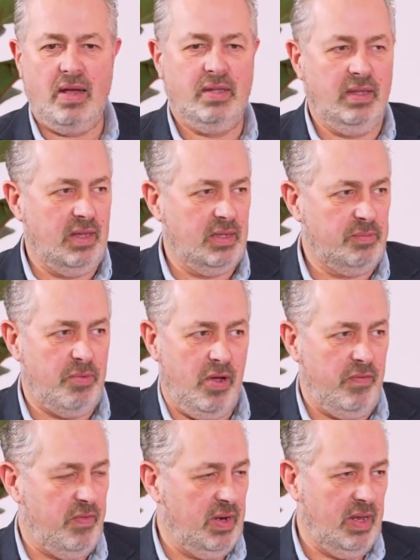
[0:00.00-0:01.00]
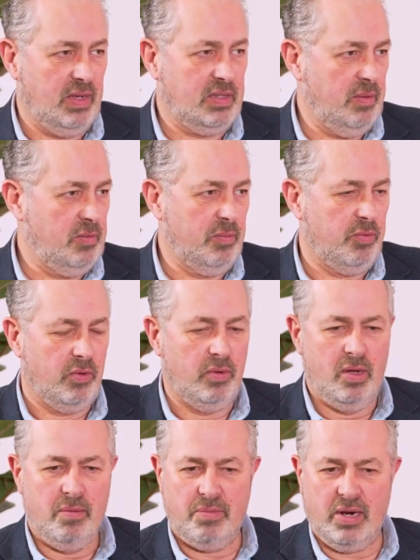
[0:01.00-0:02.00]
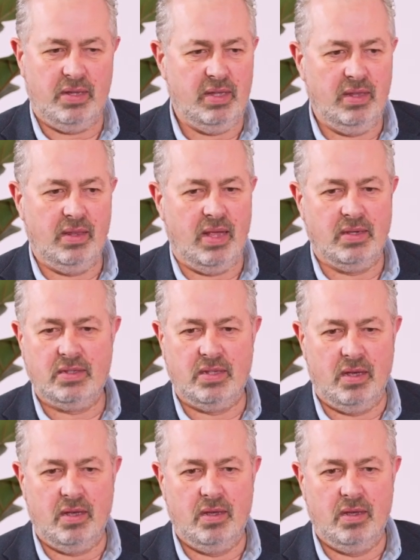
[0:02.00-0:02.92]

I think that's perfectly acceptable. But I think that's